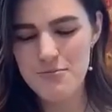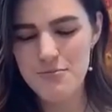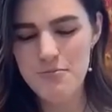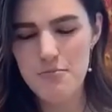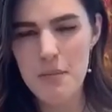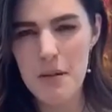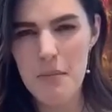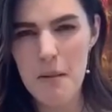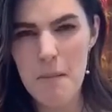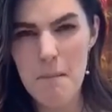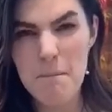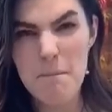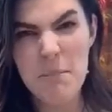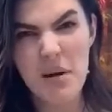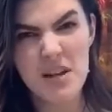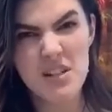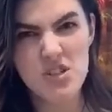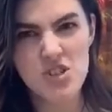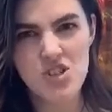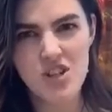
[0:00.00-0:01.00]
Maybe
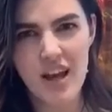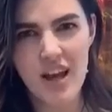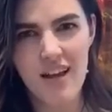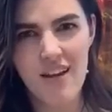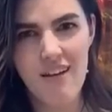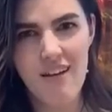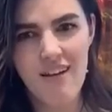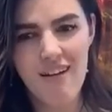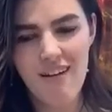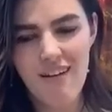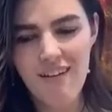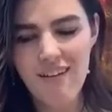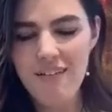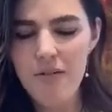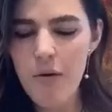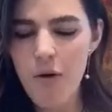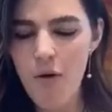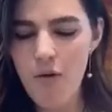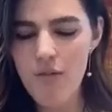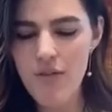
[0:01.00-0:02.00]
bunch it
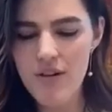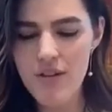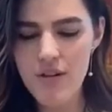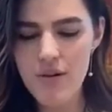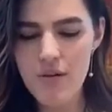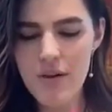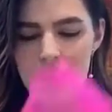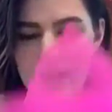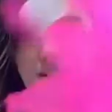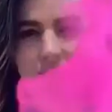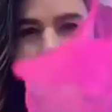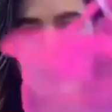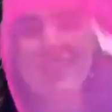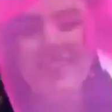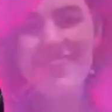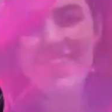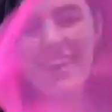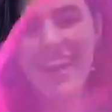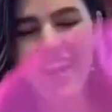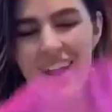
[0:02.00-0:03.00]
over the wind.
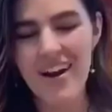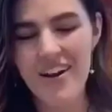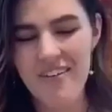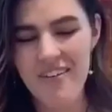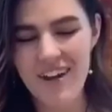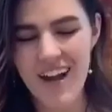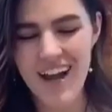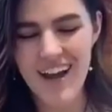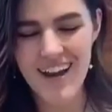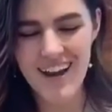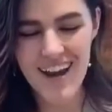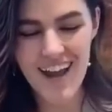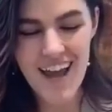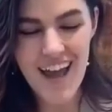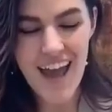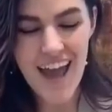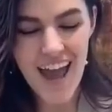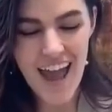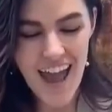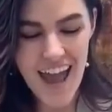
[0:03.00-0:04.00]
There it went.
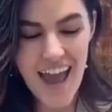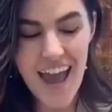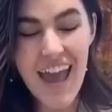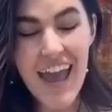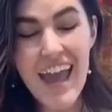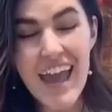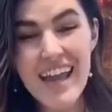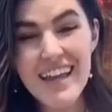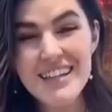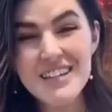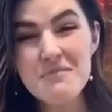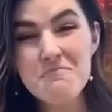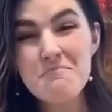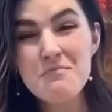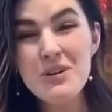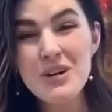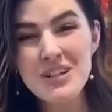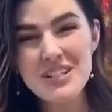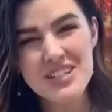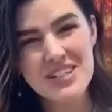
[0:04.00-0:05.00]
It
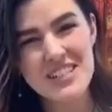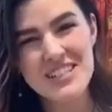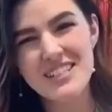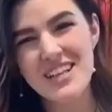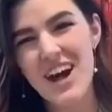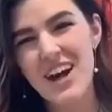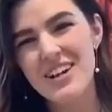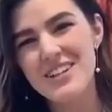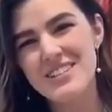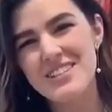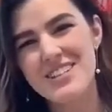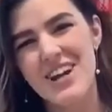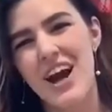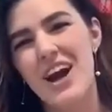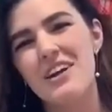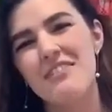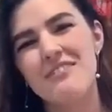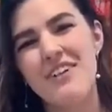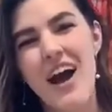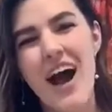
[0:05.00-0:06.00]
pushes our
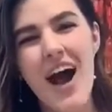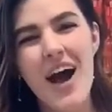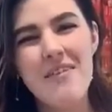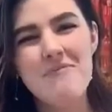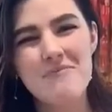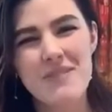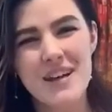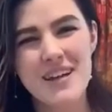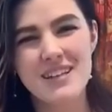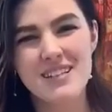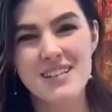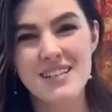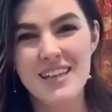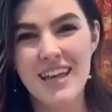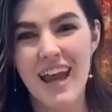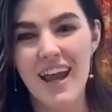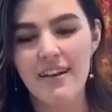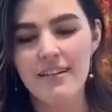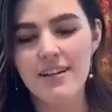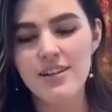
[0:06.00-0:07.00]
scarf up into
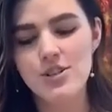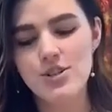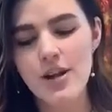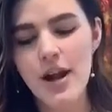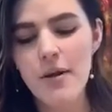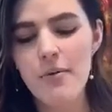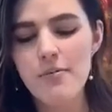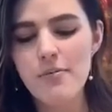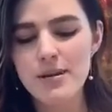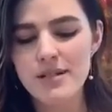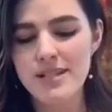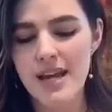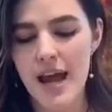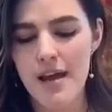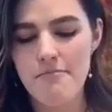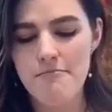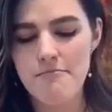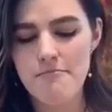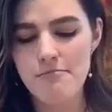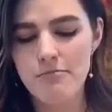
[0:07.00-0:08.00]
the air. Let's try it one more
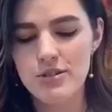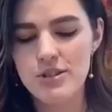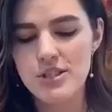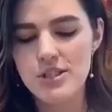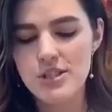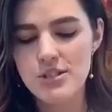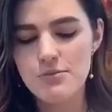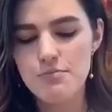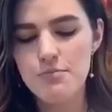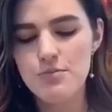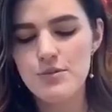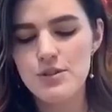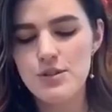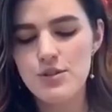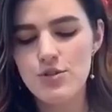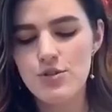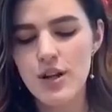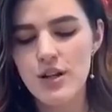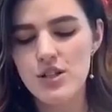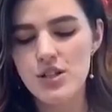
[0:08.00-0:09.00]
time. We'll
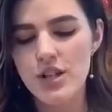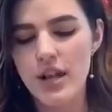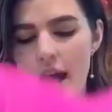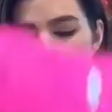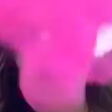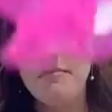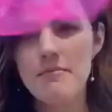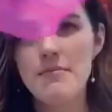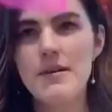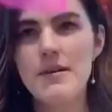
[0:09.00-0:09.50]
scrunch it up.